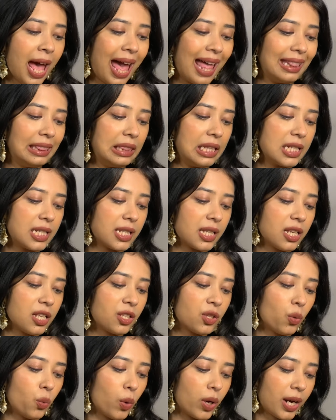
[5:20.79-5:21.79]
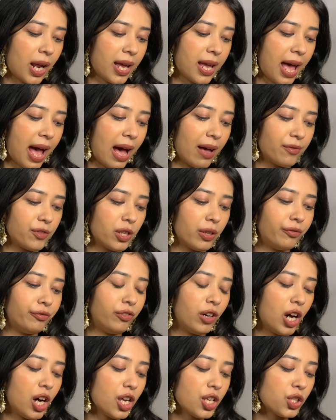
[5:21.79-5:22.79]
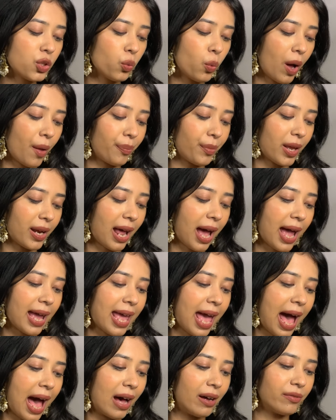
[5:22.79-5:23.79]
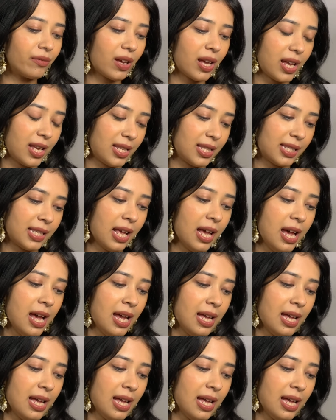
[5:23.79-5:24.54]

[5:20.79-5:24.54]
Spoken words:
And this is what I have. The first one that I have is